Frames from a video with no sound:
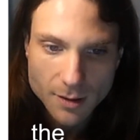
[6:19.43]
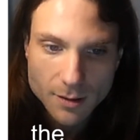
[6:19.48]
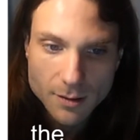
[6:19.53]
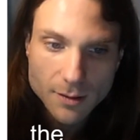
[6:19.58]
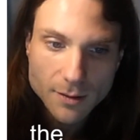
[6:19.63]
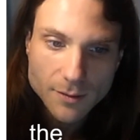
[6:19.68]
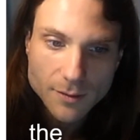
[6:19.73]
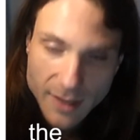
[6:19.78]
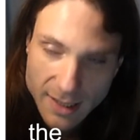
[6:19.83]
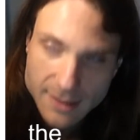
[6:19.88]

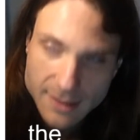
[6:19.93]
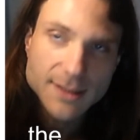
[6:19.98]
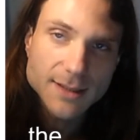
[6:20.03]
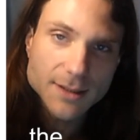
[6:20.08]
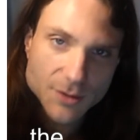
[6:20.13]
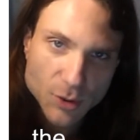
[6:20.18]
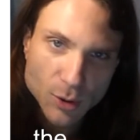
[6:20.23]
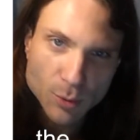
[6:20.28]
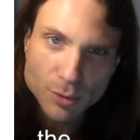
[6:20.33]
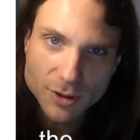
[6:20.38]
that's
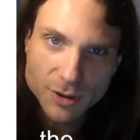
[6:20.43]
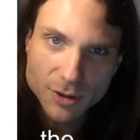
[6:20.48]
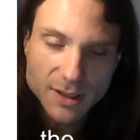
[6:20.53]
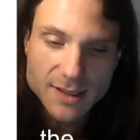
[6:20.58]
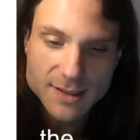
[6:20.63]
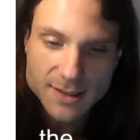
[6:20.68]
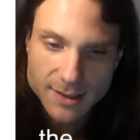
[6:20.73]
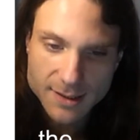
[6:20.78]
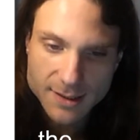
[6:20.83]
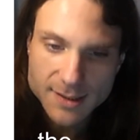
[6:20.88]
interpreted as
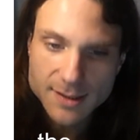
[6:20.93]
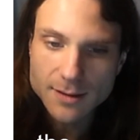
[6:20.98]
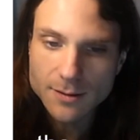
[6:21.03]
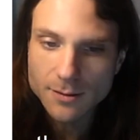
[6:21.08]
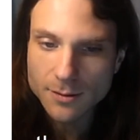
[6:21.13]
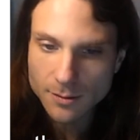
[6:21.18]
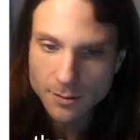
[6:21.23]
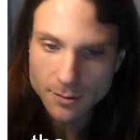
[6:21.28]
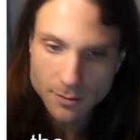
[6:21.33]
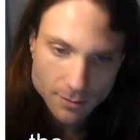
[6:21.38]
a
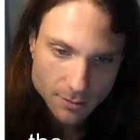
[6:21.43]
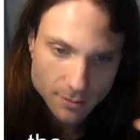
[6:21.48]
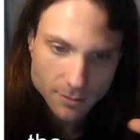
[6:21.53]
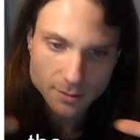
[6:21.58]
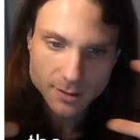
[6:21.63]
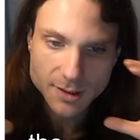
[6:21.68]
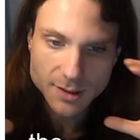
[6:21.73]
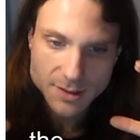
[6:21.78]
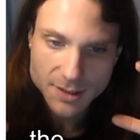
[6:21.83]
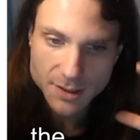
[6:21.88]
single
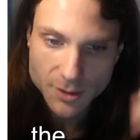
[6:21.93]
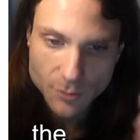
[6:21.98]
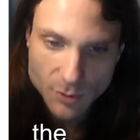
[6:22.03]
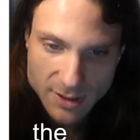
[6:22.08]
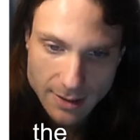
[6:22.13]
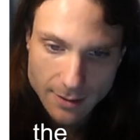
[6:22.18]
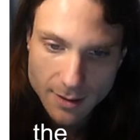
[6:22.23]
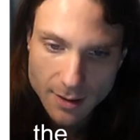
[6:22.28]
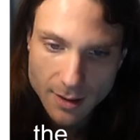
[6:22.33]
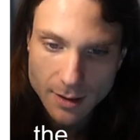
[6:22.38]
continuous
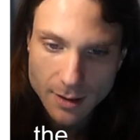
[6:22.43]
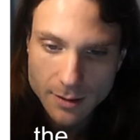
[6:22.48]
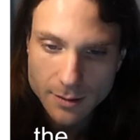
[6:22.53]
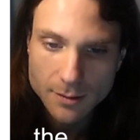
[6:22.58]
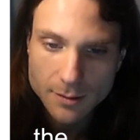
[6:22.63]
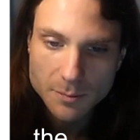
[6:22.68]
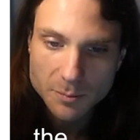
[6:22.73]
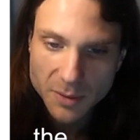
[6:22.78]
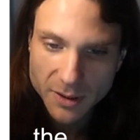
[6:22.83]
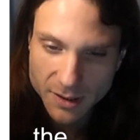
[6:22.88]
line
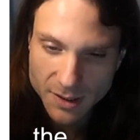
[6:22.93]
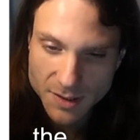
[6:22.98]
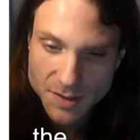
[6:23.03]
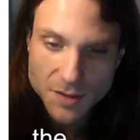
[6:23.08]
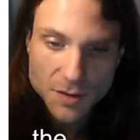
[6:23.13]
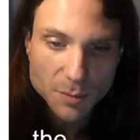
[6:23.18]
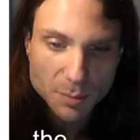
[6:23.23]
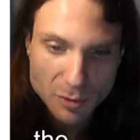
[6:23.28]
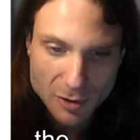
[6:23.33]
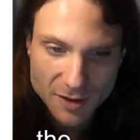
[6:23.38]
because of the
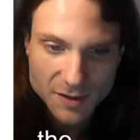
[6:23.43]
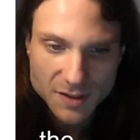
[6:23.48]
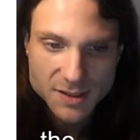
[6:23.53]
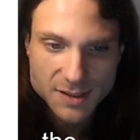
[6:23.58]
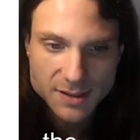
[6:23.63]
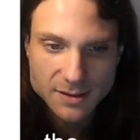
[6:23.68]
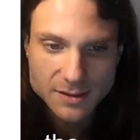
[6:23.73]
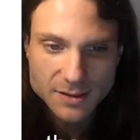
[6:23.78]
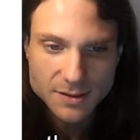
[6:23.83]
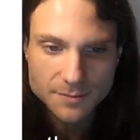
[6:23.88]
parentheses.